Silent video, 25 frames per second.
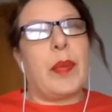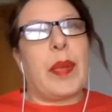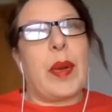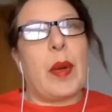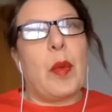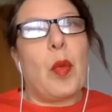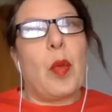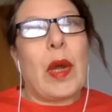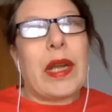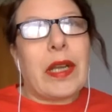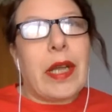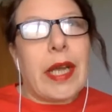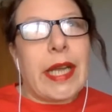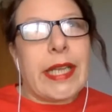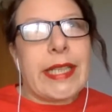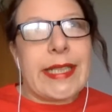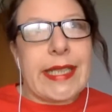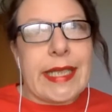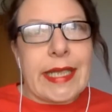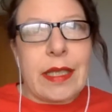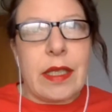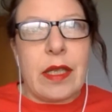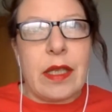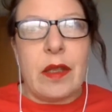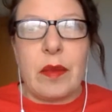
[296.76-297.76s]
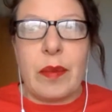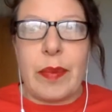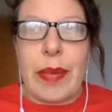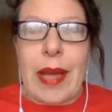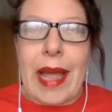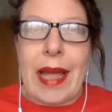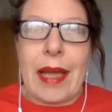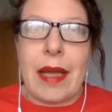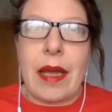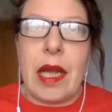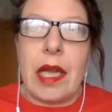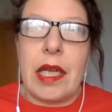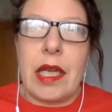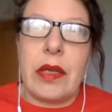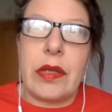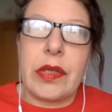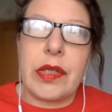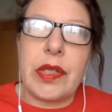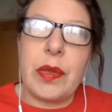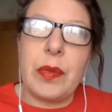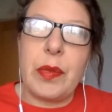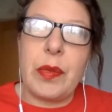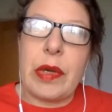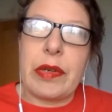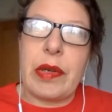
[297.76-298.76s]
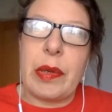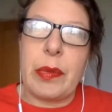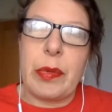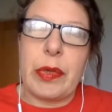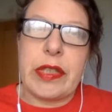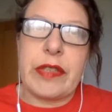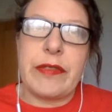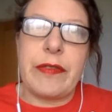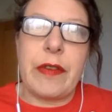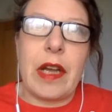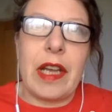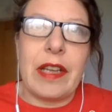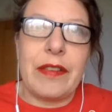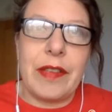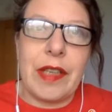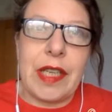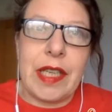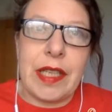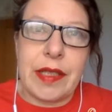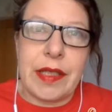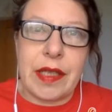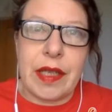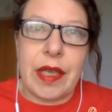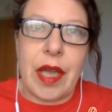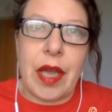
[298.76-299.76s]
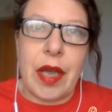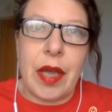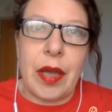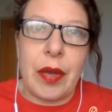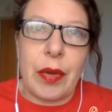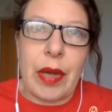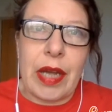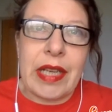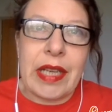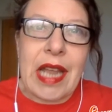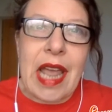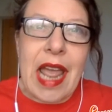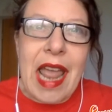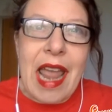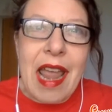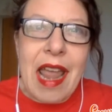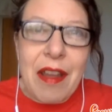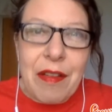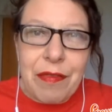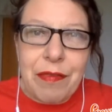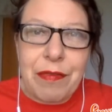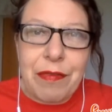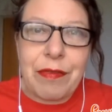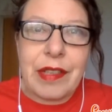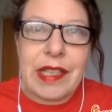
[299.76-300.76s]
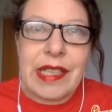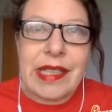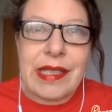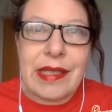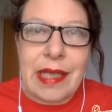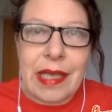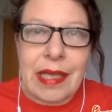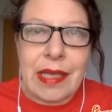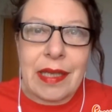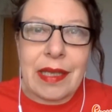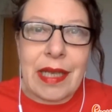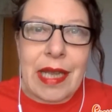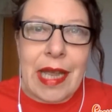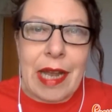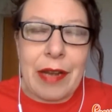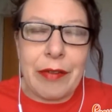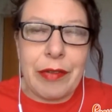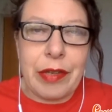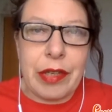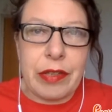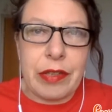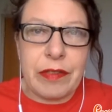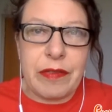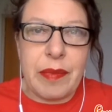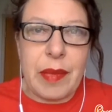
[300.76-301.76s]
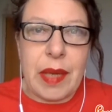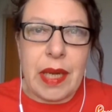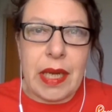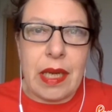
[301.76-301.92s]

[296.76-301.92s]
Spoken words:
but when I did look back, I looked at where I was 5 years ago, and every single area of my